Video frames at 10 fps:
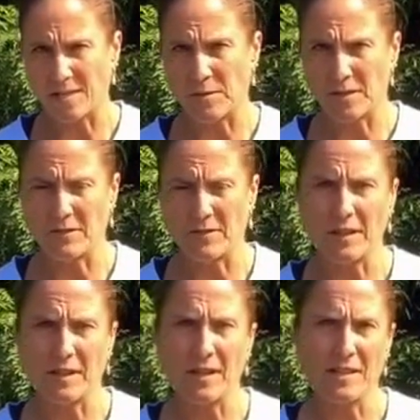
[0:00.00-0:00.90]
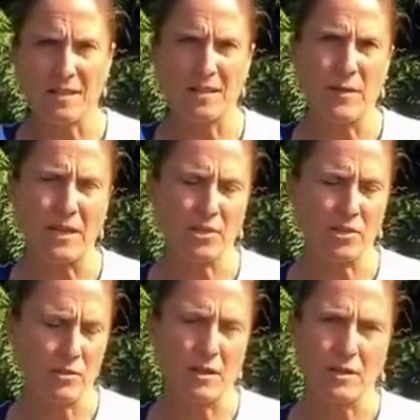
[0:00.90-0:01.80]
specifically is making
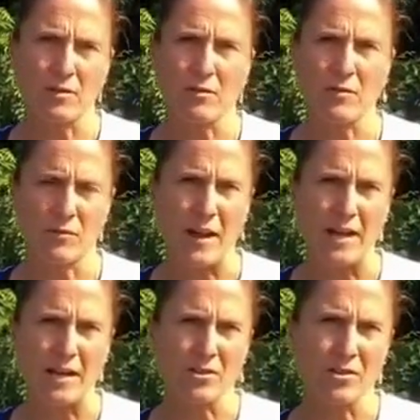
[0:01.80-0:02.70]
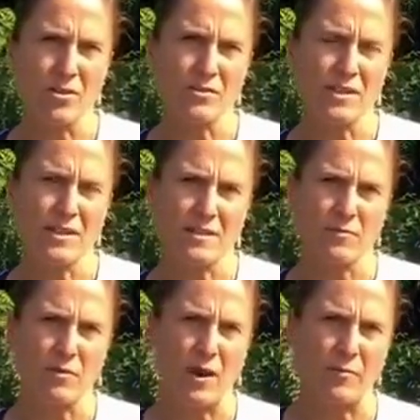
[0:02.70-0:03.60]
sure that the racket you're using is
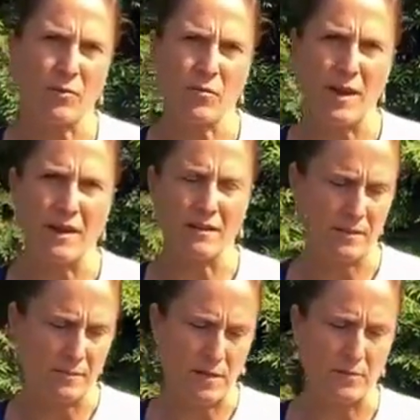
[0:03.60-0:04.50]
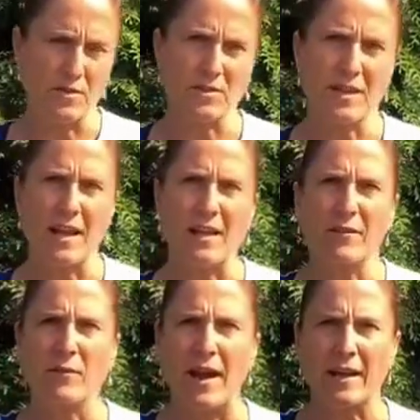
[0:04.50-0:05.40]
the proper weight. Sometimes using a
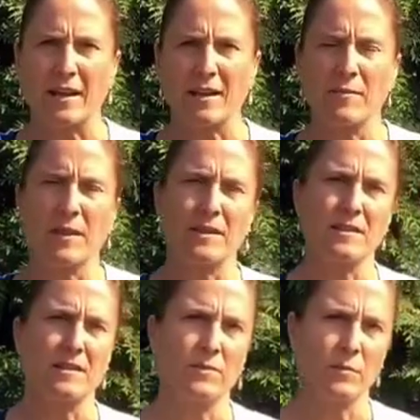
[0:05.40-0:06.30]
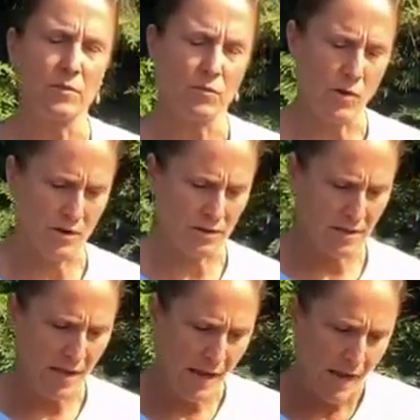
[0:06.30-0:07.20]
heavy racket can make these symptoms worse.
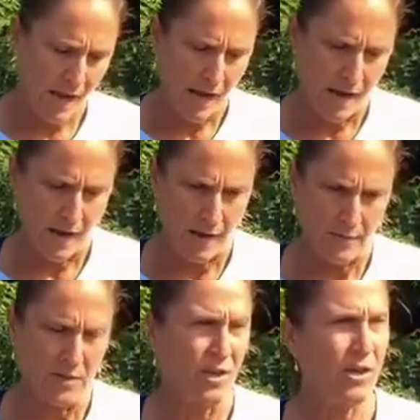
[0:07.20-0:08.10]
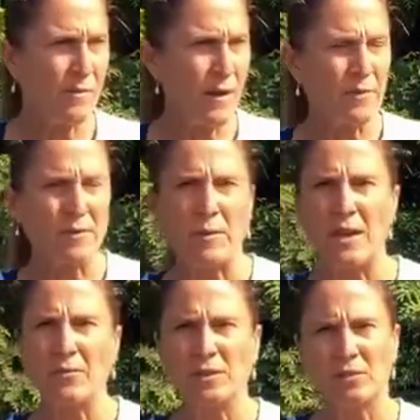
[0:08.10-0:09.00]
So here at Monmouth
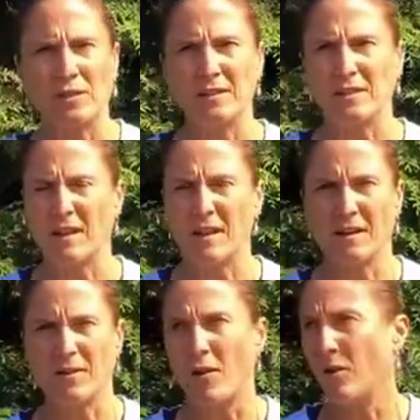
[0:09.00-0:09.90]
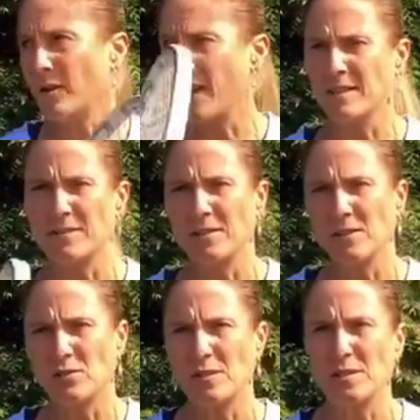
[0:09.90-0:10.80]
Pain, we treat all kinds of
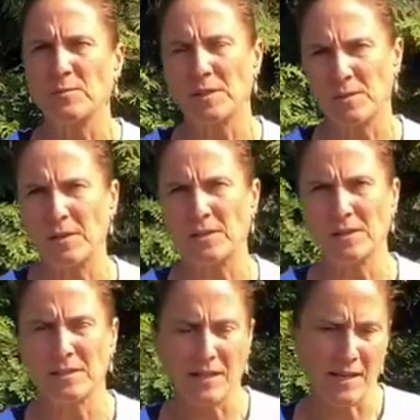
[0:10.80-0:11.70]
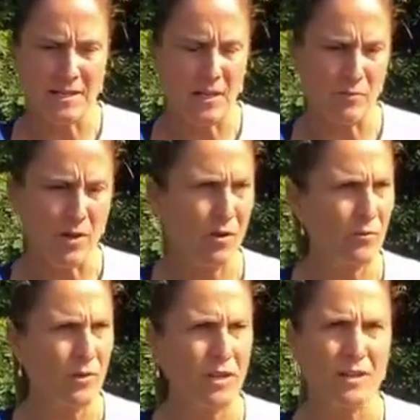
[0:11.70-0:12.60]
injuries, but especially tennis elbow,
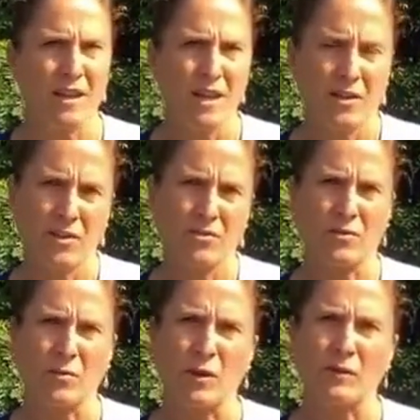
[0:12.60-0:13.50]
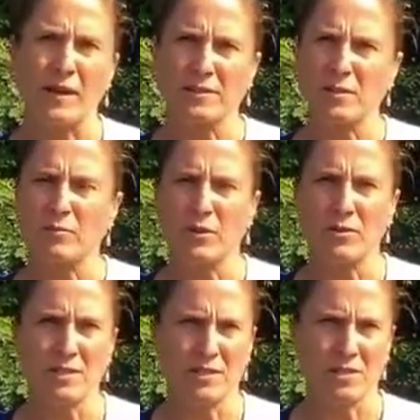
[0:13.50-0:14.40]
and we use a well-rounded
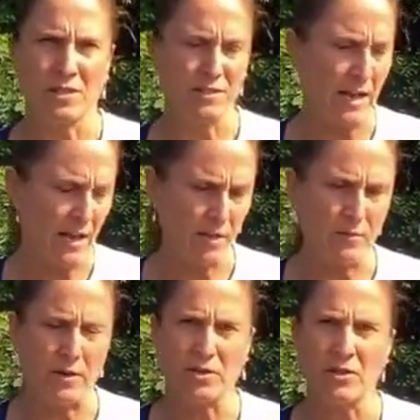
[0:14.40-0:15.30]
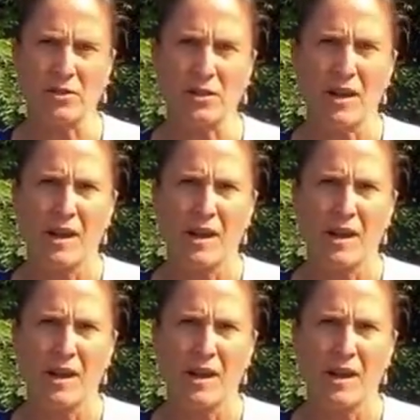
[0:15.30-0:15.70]
approach such as acupuncture,